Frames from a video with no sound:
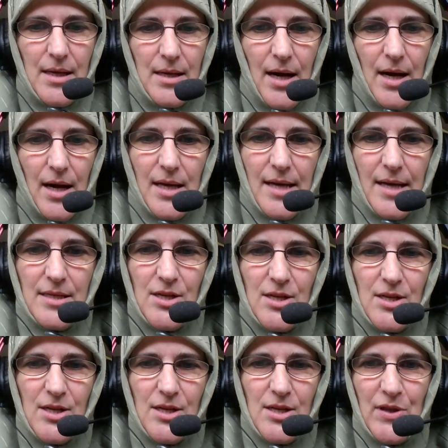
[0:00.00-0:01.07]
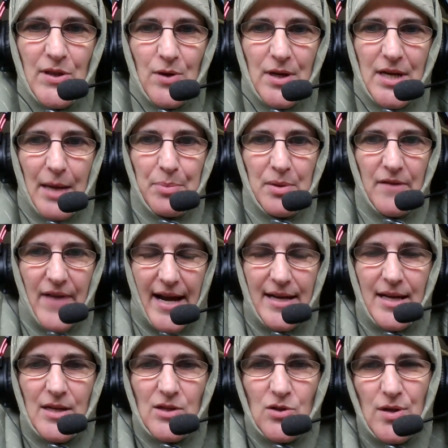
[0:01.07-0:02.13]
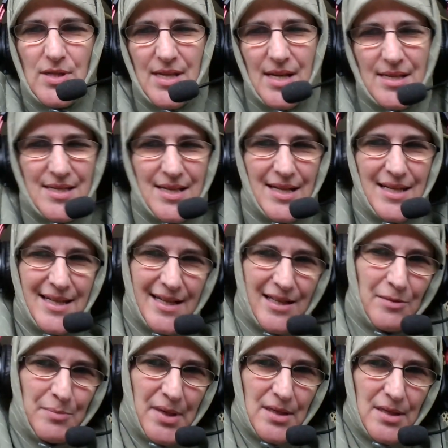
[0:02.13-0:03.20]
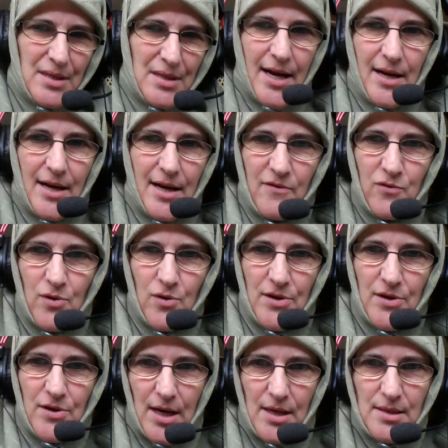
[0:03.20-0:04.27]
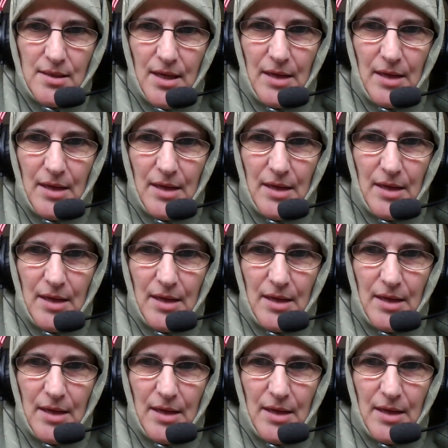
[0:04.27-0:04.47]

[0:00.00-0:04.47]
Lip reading: I'd like to share with you a couple of anecdotes. It's a little bit side of what you're asking,